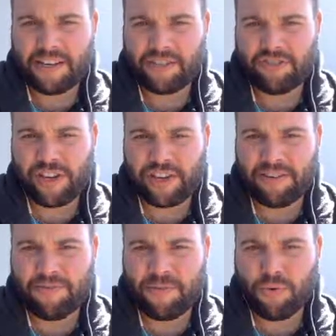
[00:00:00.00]
It's
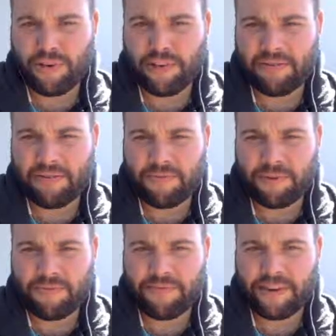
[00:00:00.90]
checking 40 out of
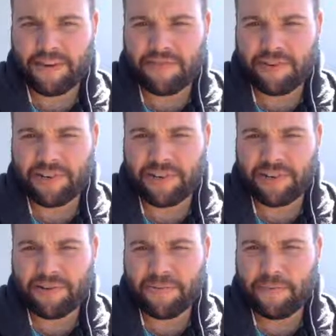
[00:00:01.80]
45 right now,